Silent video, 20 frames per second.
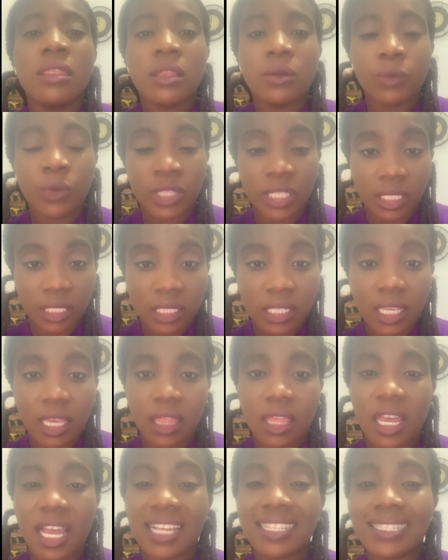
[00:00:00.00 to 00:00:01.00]
Which is said
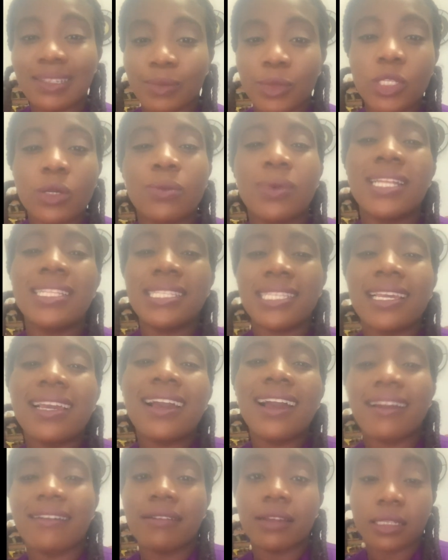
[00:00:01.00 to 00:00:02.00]
that asymptomatic
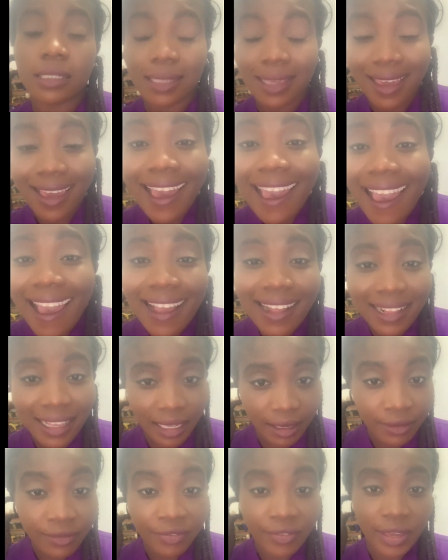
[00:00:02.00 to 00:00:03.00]
carriers can
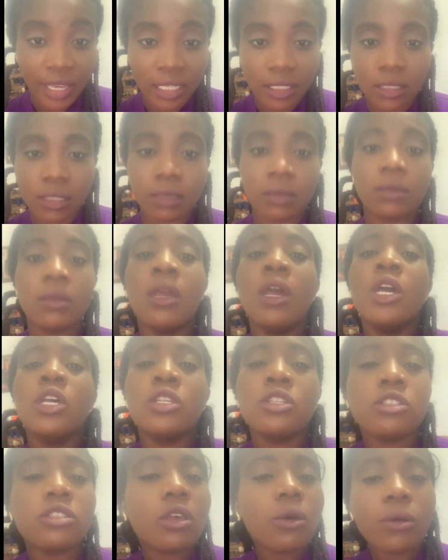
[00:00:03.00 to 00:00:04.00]
infect too.
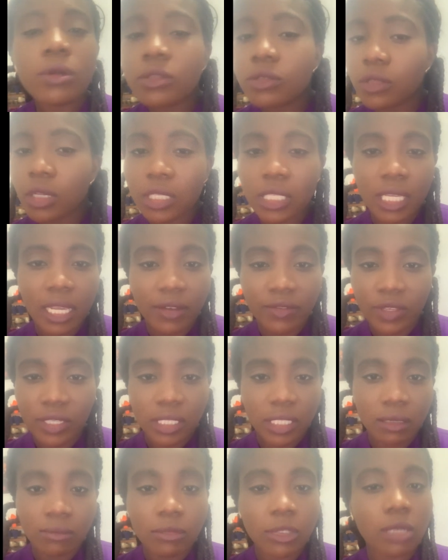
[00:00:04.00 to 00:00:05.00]
So someone who doesn't have the
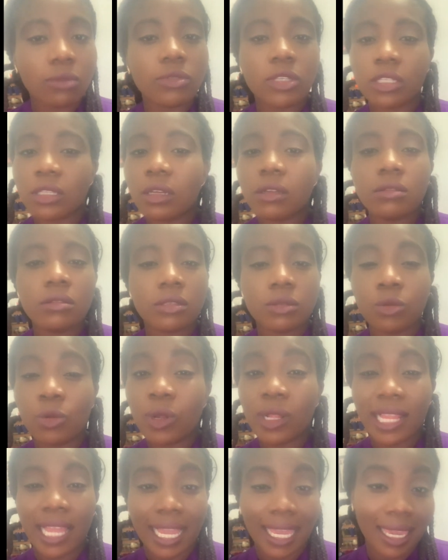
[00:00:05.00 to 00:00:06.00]
symptoms does not
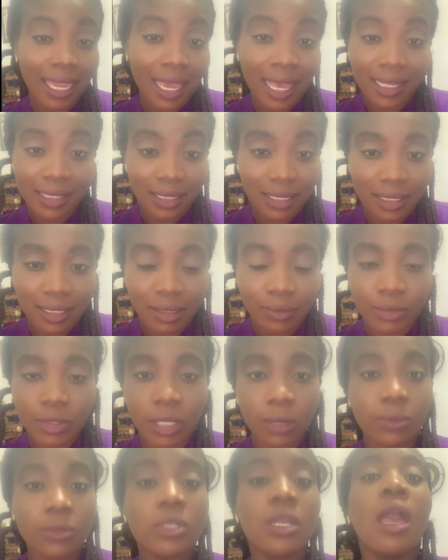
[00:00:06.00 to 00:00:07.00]
look like he has the
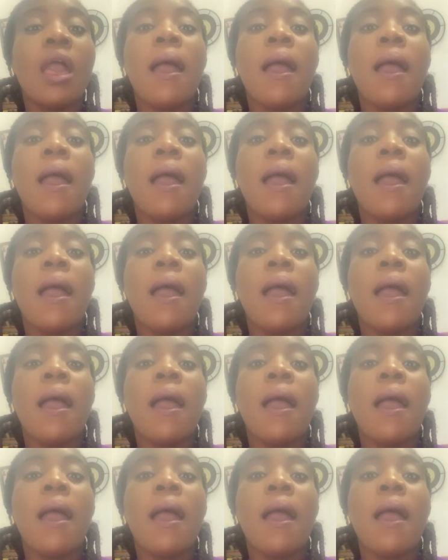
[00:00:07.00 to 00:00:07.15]
symptoms,